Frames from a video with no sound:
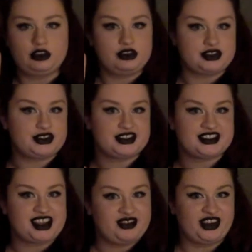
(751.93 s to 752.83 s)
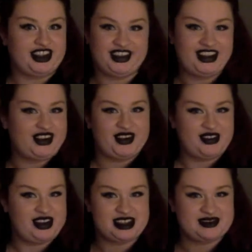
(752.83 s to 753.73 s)
This is the sign for kill. I don't know
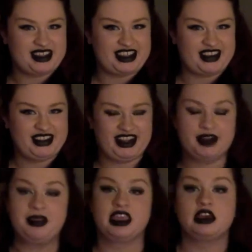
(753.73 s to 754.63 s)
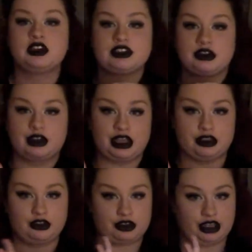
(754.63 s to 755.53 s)
if I explained that earlier. So
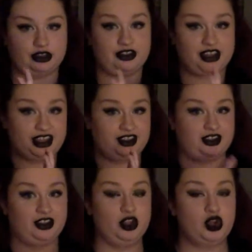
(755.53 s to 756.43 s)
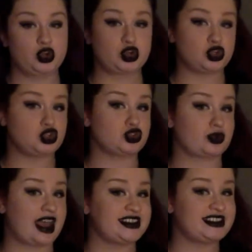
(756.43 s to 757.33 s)
kill,
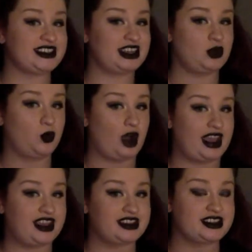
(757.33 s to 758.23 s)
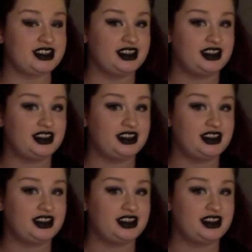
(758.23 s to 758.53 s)
dressed in white.